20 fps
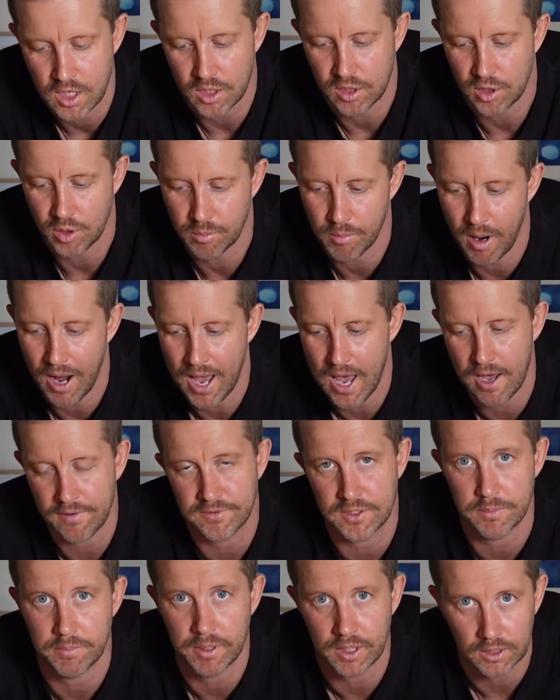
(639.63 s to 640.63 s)
you might have
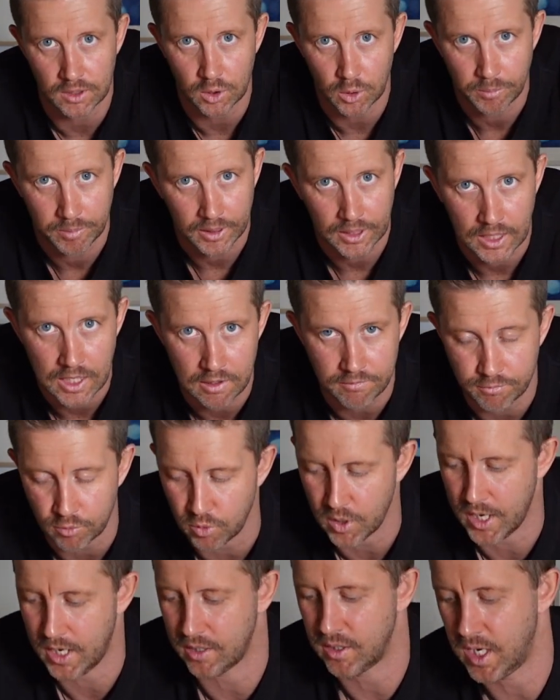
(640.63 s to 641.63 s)
to be a little bit careful
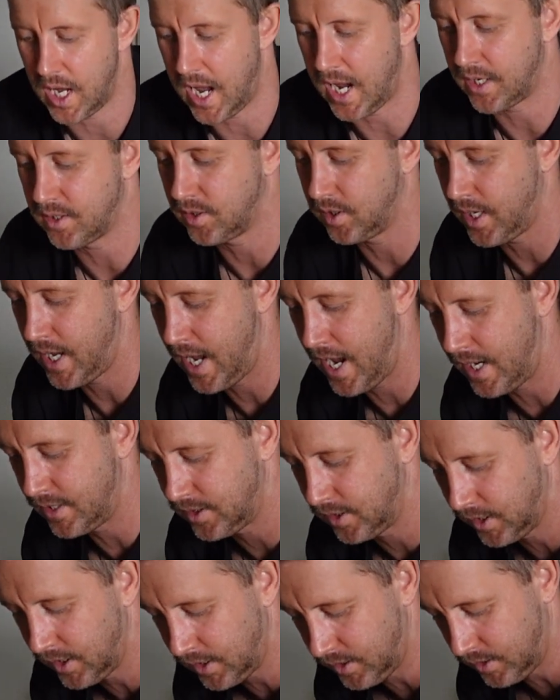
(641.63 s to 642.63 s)
how you
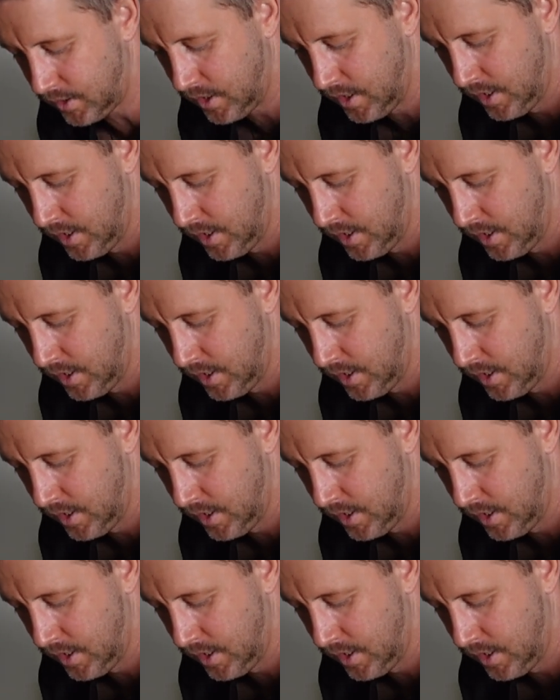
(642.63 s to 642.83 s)
handle it.